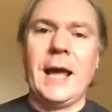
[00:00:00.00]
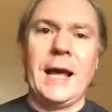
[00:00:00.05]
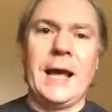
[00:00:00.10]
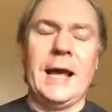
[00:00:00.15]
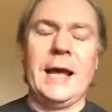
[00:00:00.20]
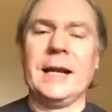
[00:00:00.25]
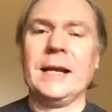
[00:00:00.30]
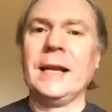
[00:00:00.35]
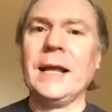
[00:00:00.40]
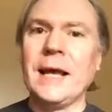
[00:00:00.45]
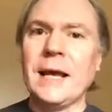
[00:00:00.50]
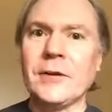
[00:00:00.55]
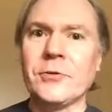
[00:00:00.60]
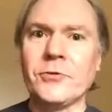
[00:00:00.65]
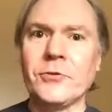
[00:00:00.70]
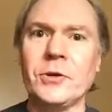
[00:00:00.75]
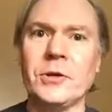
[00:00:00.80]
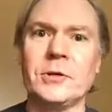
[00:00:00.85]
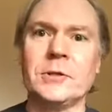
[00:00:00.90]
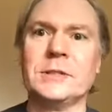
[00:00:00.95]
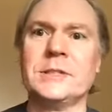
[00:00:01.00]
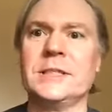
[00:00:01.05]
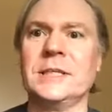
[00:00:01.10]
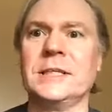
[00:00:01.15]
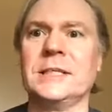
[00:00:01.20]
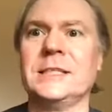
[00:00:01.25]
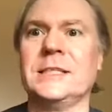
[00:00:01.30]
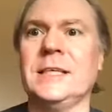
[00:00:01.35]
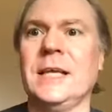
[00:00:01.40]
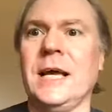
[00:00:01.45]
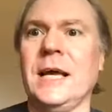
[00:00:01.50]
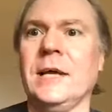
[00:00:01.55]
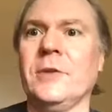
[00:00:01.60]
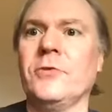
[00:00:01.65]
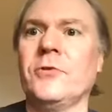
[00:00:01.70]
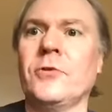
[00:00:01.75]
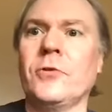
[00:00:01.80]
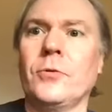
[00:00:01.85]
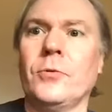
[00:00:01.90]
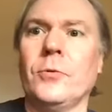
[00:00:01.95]
and last year's
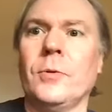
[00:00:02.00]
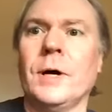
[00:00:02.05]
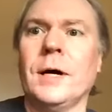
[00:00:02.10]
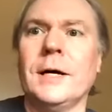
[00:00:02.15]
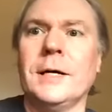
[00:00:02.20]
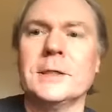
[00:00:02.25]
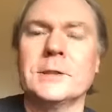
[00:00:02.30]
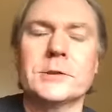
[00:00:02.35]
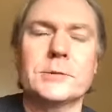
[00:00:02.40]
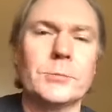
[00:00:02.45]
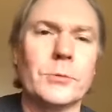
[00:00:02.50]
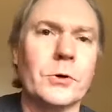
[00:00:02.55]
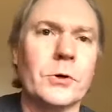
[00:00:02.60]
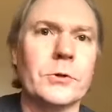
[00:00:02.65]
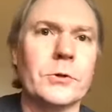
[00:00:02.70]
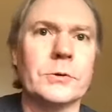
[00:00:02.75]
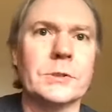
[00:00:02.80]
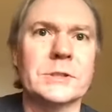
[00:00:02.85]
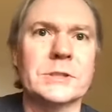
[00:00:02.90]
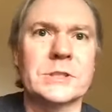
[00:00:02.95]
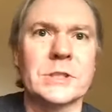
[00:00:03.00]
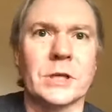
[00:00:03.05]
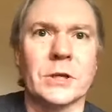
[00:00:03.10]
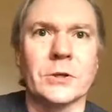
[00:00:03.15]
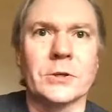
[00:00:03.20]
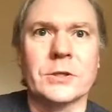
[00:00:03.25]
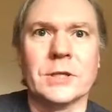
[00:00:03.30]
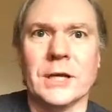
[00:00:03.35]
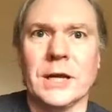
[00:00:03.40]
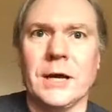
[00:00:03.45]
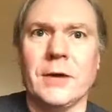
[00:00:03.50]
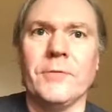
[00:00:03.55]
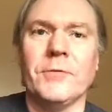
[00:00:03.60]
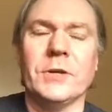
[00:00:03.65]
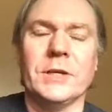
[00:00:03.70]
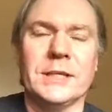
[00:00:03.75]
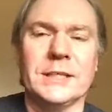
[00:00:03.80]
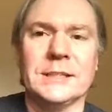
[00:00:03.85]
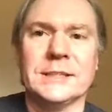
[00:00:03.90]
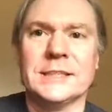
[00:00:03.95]
success was more the result of
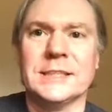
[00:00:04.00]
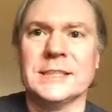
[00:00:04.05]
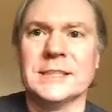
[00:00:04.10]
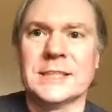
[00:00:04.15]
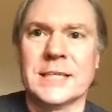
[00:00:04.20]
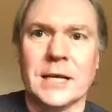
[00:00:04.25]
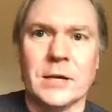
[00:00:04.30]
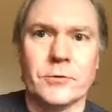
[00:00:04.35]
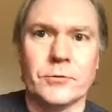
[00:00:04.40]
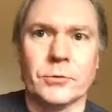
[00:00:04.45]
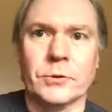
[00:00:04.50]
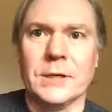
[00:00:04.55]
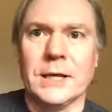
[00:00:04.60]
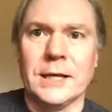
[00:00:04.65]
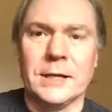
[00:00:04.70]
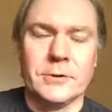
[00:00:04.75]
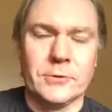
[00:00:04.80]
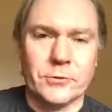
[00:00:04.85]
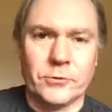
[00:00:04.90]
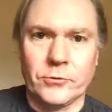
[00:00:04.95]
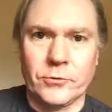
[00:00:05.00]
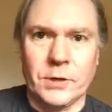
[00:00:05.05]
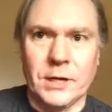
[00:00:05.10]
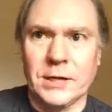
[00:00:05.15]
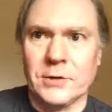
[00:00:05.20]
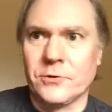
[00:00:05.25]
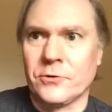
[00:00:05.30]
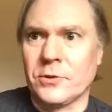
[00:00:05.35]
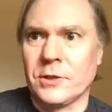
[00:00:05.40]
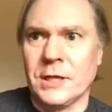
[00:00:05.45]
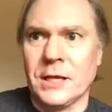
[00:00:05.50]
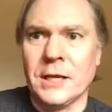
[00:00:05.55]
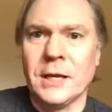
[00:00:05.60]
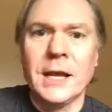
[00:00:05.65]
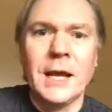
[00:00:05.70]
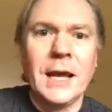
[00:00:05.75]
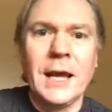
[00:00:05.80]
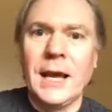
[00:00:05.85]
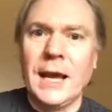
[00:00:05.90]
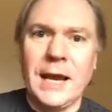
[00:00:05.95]
an easy schedule down the stretch than
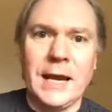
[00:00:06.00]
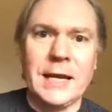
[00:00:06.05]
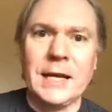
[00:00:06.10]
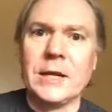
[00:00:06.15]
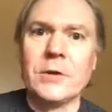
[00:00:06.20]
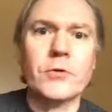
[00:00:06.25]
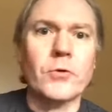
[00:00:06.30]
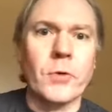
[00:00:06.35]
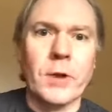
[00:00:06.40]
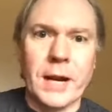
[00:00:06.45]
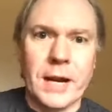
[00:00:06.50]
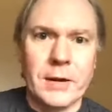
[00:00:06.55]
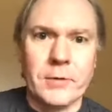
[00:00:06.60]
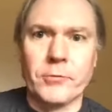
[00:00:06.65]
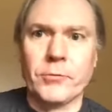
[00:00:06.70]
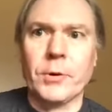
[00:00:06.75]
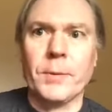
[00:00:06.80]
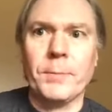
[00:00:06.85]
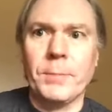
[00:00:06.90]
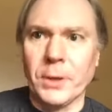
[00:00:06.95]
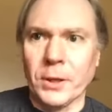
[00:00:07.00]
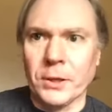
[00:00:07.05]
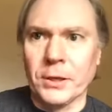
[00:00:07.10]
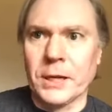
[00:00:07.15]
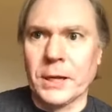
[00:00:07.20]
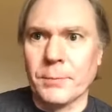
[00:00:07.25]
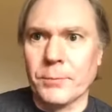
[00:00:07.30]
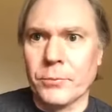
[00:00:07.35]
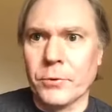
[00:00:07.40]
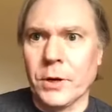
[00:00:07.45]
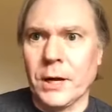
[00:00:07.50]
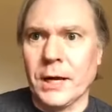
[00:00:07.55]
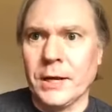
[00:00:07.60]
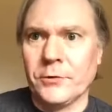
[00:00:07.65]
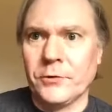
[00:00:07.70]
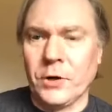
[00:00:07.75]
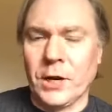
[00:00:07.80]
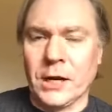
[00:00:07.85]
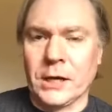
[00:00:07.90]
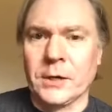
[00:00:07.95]
any grand rebuilding
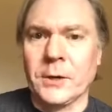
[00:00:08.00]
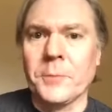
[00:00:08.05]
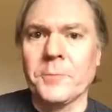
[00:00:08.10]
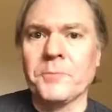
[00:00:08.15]
project.